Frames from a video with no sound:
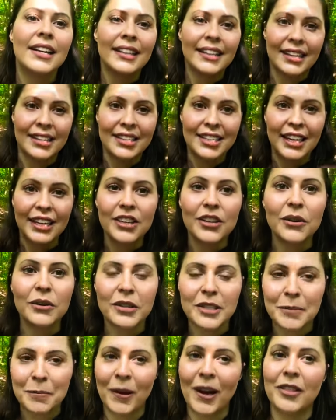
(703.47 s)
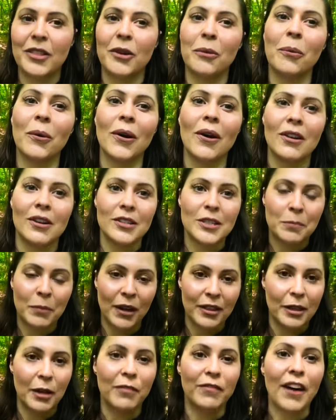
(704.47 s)
Continue to spread the word and
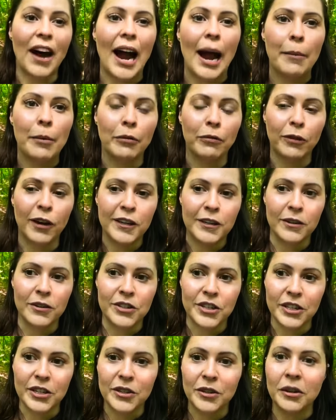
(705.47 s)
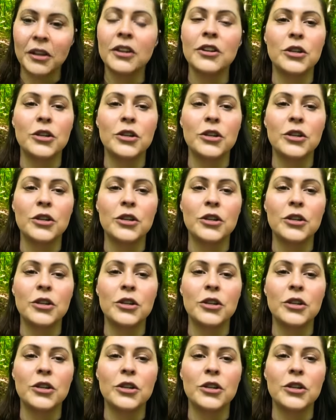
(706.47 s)
spread the vibe of what you do.